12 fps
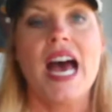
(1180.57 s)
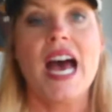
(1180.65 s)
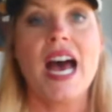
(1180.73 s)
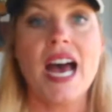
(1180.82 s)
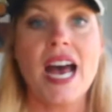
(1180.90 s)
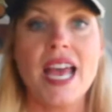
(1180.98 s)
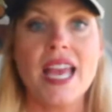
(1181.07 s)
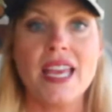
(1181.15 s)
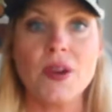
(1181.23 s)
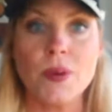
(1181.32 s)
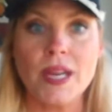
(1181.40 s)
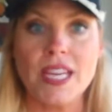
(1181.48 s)
I
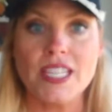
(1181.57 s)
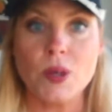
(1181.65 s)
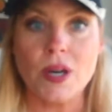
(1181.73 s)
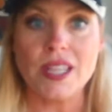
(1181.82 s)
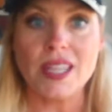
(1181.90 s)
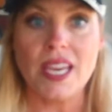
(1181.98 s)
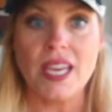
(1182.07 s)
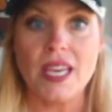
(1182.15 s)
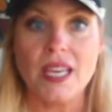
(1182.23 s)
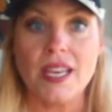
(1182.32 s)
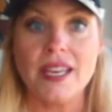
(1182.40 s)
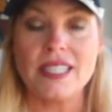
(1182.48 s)
agree,
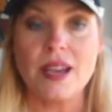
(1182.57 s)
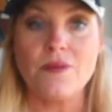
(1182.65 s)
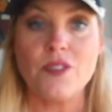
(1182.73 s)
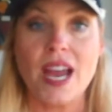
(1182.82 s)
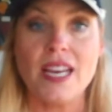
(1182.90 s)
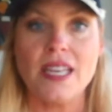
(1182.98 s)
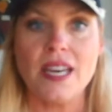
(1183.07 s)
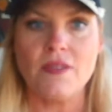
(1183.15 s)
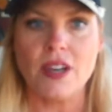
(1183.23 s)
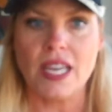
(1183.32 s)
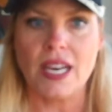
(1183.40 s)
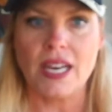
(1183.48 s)
Dorothy, except for I
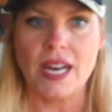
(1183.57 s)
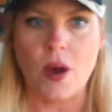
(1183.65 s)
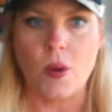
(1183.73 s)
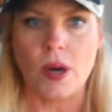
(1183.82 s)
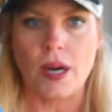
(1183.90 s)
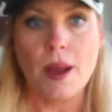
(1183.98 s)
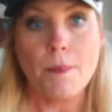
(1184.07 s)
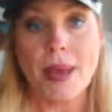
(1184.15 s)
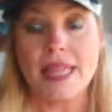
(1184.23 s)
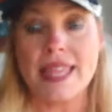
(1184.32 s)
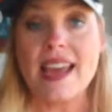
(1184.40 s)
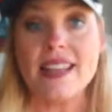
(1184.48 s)
never get an hour.
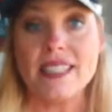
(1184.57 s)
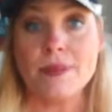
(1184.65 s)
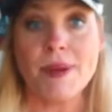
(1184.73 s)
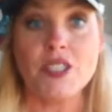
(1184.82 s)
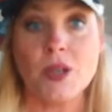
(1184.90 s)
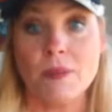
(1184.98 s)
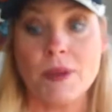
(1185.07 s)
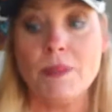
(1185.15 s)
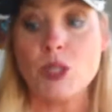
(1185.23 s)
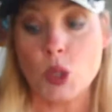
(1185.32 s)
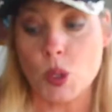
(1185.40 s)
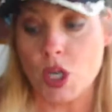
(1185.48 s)
but that is my dream come
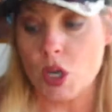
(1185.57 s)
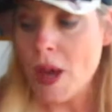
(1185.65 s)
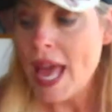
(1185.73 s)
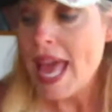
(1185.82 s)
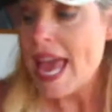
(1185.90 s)
true.